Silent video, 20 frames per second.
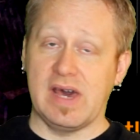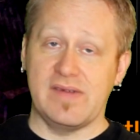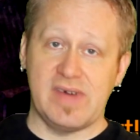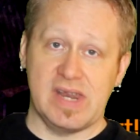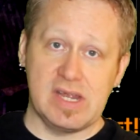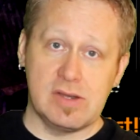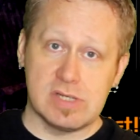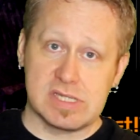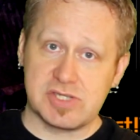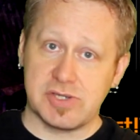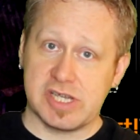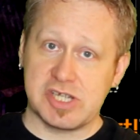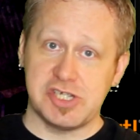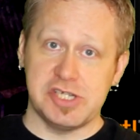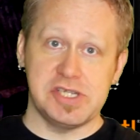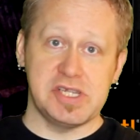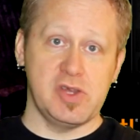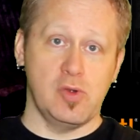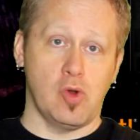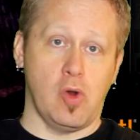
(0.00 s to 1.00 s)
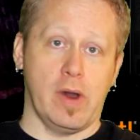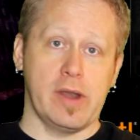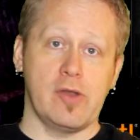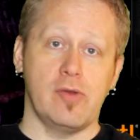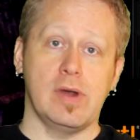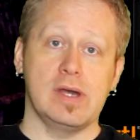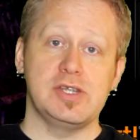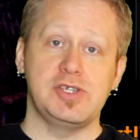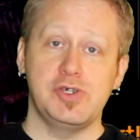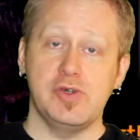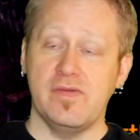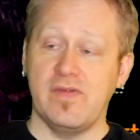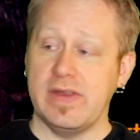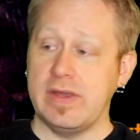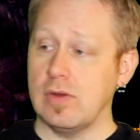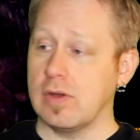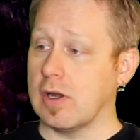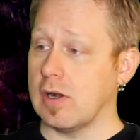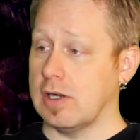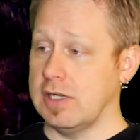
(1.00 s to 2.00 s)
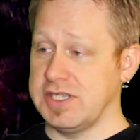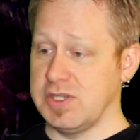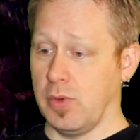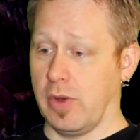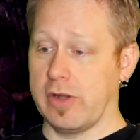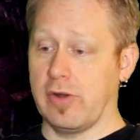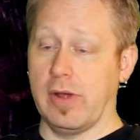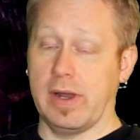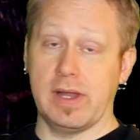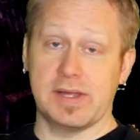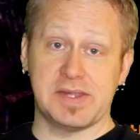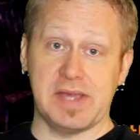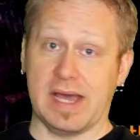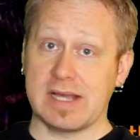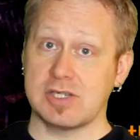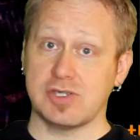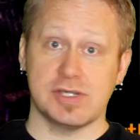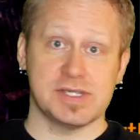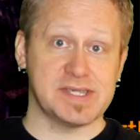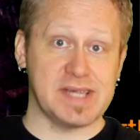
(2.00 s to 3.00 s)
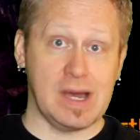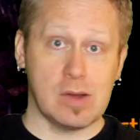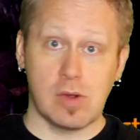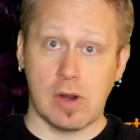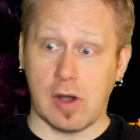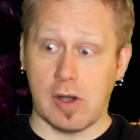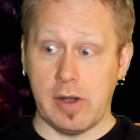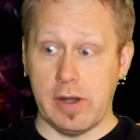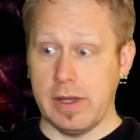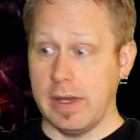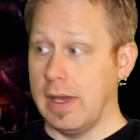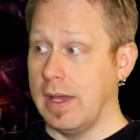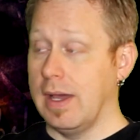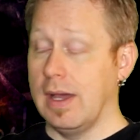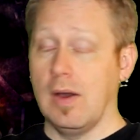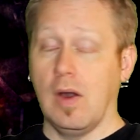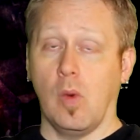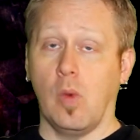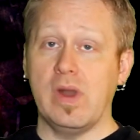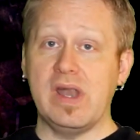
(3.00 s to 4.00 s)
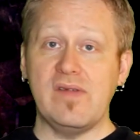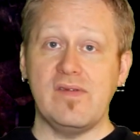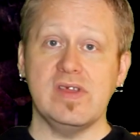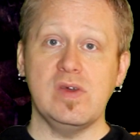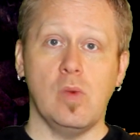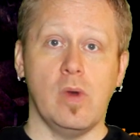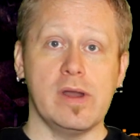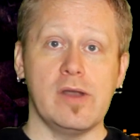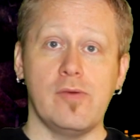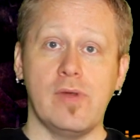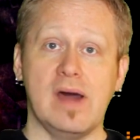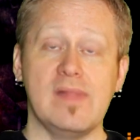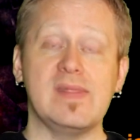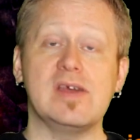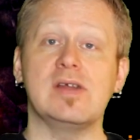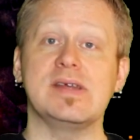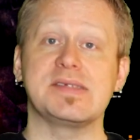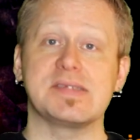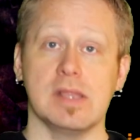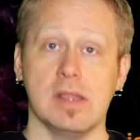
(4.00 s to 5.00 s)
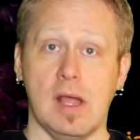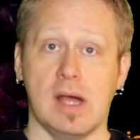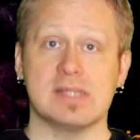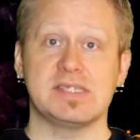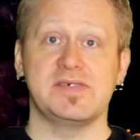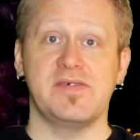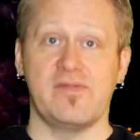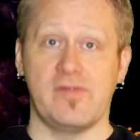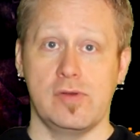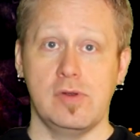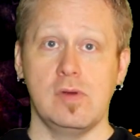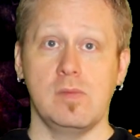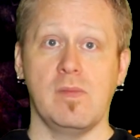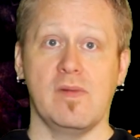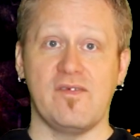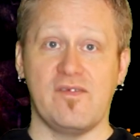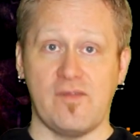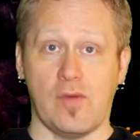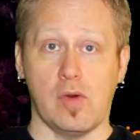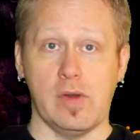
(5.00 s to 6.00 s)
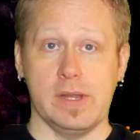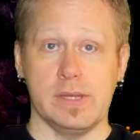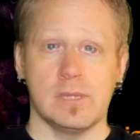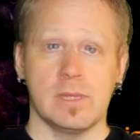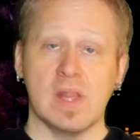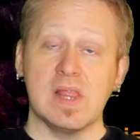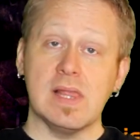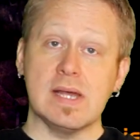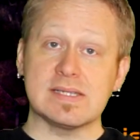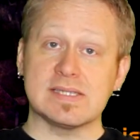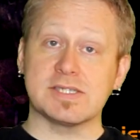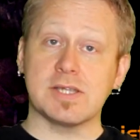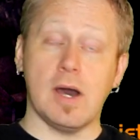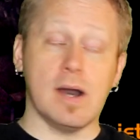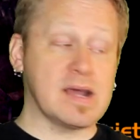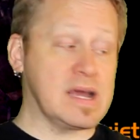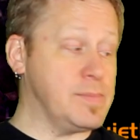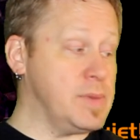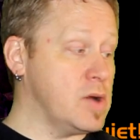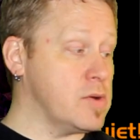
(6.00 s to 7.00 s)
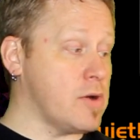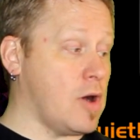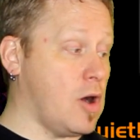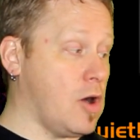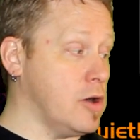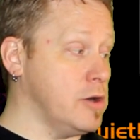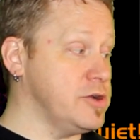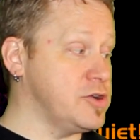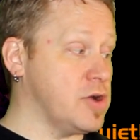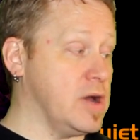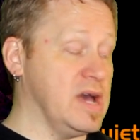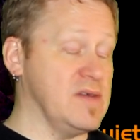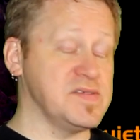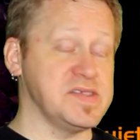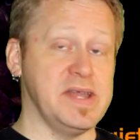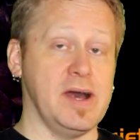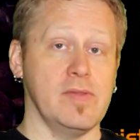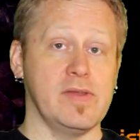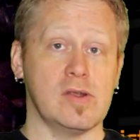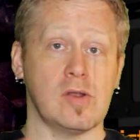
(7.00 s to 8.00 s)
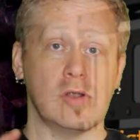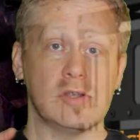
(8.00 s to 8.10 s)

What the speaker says: have any restrictions. You want to run 2 video cards, you want to run an extra sound card, whatever you want to run, there is lots of room for it. Let's talk about hard drives. Now there